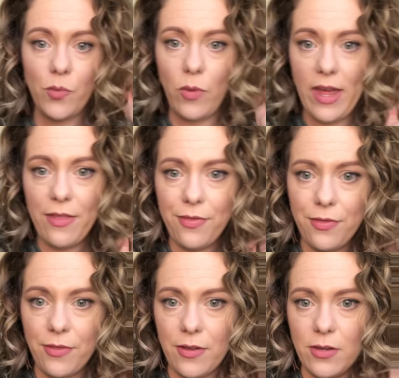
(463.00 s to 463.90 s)
width,
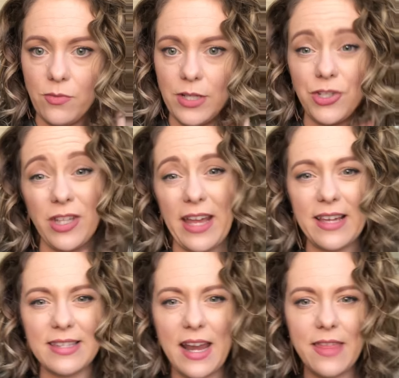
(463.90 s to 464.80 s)
which like I
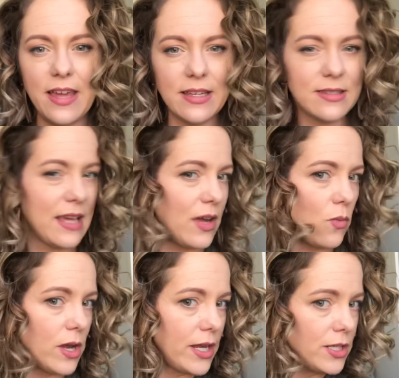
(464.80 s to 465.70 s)
said, I think it's like a
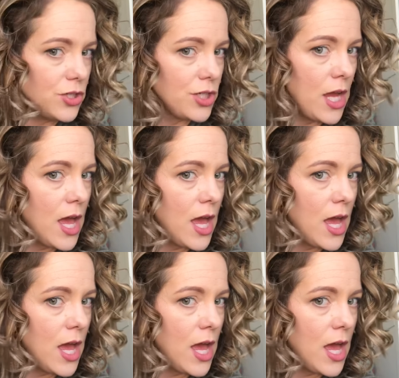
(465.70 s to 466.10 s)
1 inch,